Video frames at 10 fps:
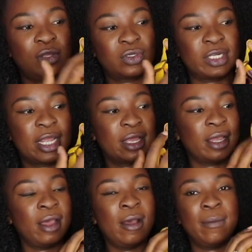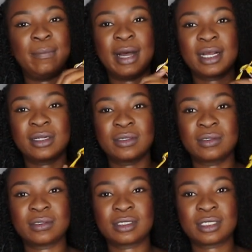I used like
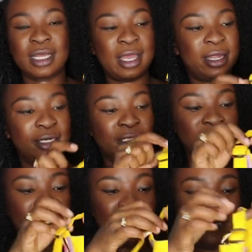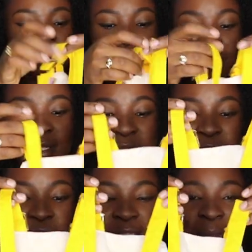buckles, and
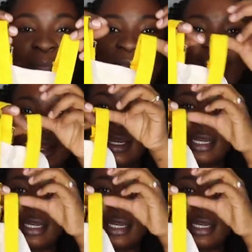this is the bag.